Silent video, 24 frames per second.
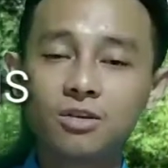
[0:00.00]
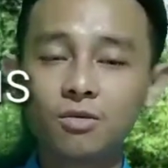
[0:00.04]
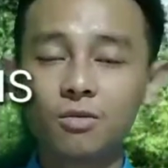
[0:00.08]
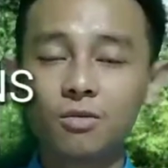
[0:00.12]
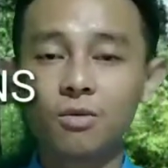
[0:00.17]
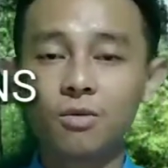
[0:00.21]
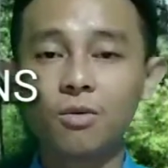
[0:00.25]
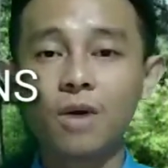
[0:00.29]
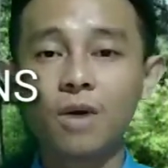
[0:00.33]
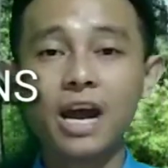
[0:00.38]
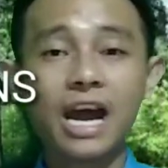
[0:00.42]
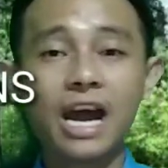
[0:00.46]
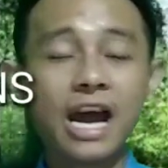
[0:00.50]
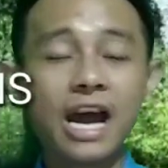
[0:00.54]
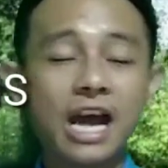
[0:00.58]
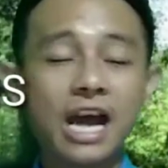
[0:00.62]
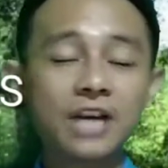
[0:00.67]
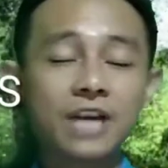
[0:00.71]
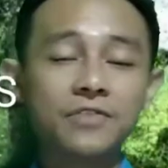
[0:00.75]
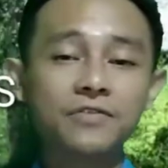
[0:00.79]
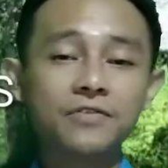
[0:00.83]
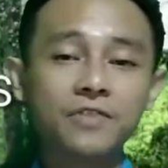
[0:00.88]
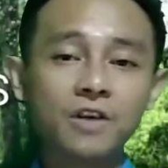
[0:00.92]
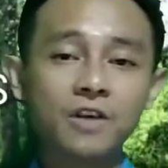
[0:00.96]
or
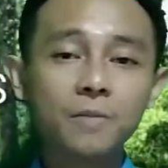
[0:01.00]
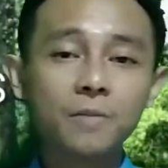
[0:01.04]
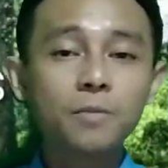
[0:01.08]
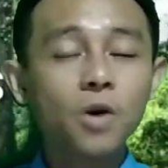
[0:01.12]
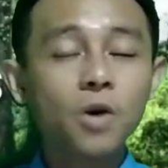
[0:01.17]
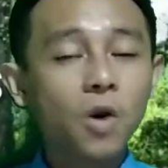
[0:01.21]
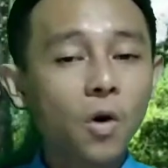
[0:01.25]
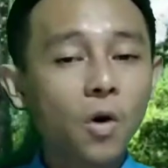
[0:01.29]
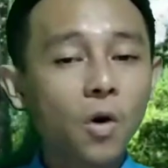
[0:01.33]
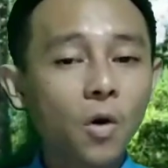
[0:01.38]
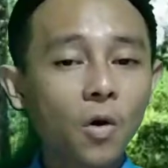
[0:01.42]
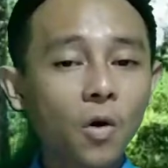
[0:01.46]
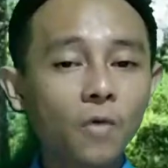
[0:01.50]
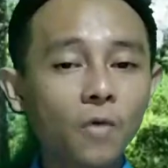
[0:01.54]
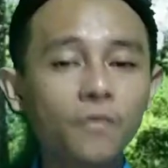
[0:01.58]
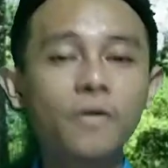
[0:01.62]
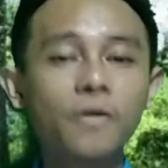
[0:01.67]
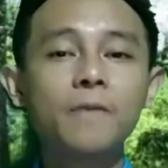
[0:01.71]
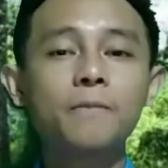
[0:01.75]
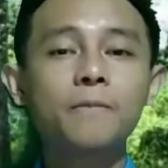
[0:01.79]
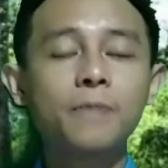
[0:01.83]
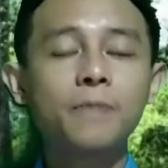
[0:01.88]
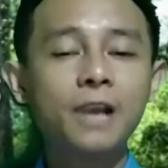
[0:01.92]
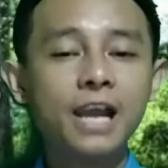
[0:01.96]
adverb of
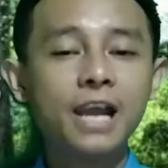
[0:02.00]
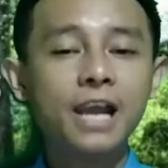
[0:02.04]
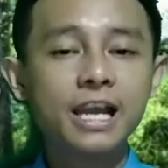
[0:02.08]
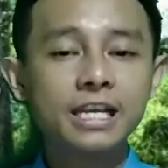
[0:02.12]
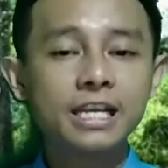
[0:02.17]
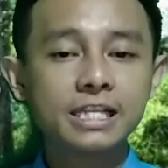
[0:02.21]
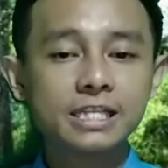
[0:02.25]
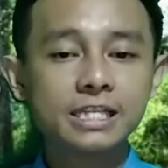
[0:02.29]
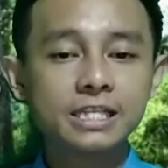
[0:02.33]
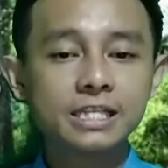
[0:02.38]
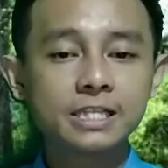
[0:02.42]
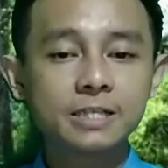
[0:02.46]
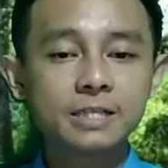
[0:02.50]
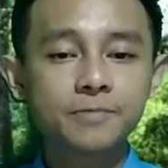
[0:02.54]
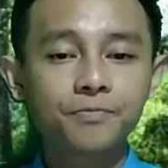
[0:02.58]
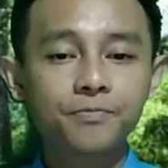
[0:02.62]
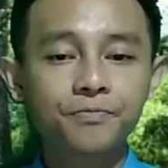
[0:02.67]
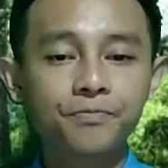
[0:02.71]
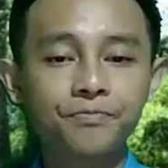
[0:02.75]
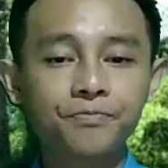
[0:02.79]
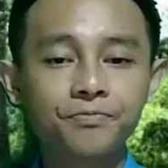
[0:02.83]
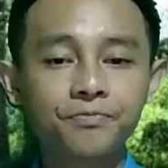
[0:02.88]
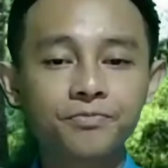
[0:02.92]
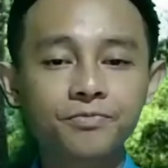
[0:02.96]
place.
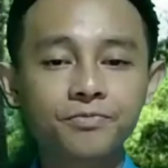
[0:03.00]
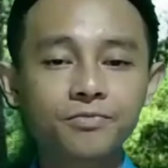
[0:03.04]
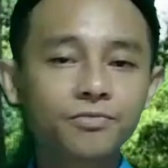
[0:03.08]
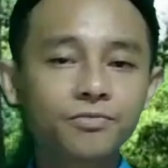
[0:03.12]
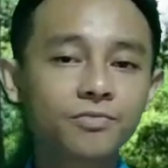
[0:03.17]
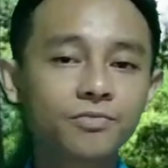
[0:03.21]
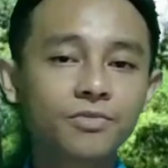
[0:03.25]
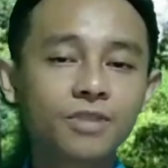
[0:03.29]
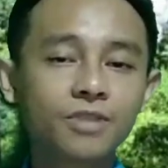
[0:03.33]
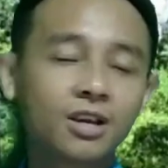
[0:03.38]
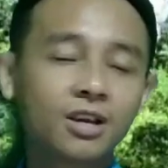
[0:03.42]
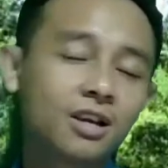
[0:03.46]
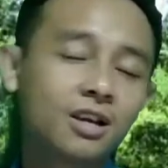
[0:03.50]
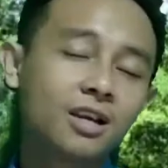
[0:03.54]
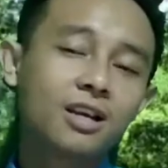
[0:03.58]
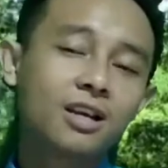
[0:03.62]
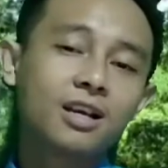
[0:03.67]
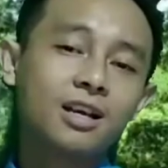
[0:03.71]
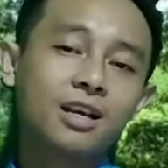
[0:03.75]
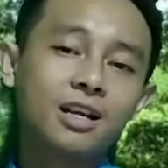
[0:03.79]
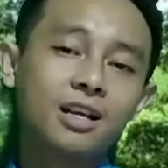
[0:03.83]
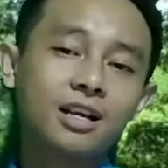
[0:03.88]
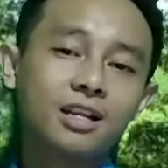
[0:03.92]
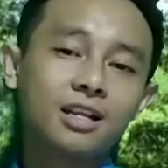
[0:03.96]

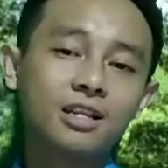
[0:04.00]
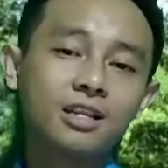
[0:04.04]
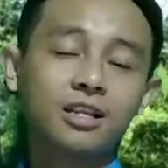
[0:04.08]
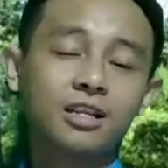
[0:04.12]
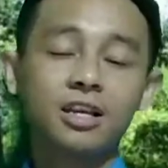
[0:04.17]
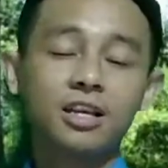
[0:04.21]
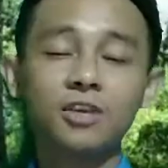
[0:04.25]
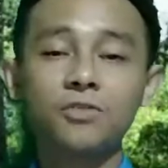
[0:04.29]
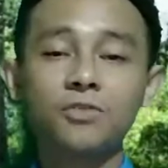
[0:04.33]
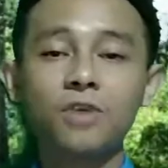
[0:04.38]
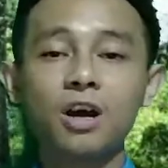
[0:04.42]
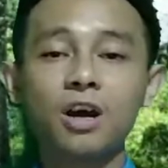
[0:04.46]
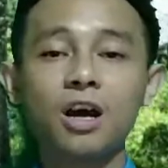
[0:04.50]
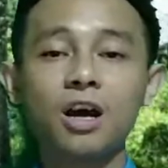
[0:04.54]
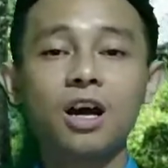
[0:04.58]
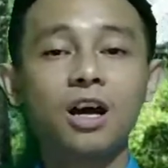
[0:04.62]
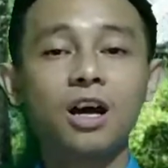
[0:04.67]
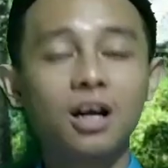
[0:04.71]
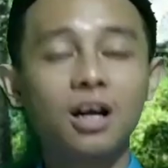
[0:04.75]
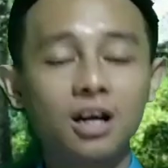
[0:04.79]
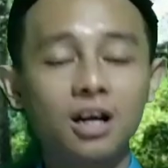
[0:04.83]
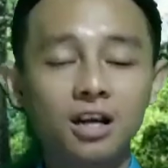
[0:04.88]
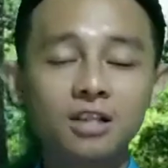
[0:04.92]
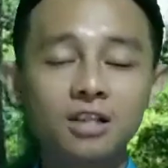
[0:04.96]
There are
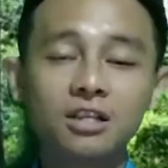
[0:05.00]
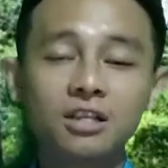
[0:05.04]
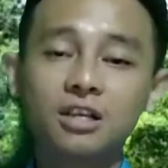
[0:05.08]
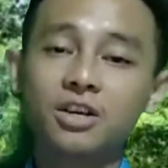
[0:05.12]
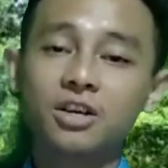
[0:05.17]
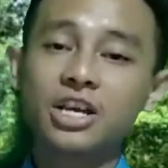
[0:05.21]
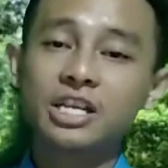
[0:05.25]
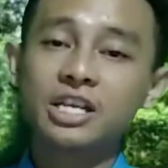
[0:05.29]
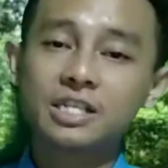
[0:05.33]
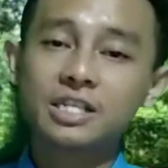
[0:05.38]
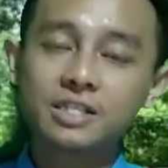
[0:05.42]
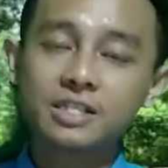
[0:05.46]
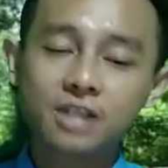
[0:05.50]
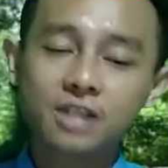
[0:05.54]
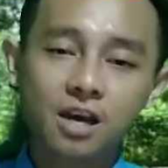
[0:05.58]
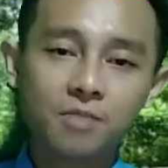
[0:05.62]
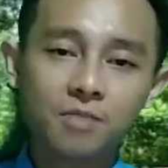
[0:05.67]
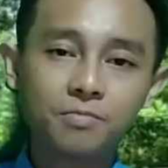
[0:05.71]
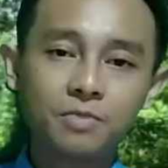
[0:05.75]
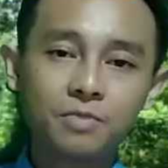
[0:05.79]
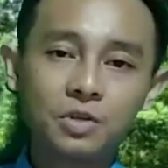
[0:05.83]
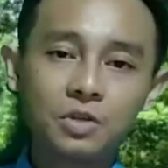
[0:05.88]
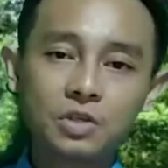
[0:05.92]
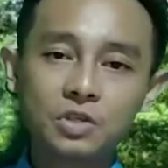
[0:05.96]
other
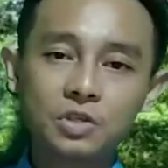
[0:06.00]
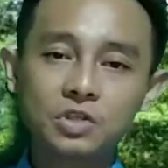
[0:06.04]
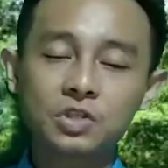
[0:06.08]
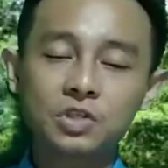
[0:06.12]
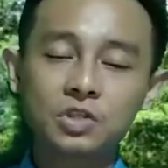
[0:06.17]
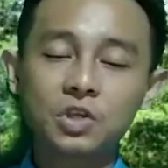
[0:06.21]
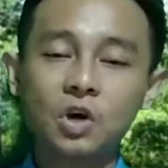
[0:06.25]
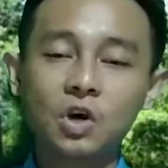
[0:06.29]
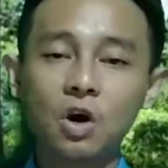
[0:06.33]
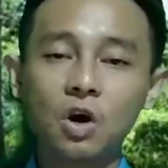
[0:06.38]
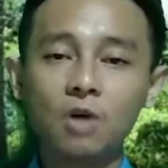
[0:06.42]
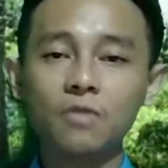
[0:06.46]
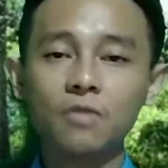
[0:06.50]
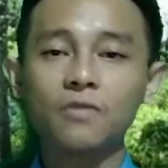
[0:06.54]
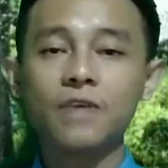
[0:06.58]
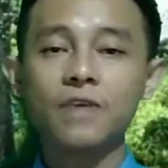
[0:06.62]
examples of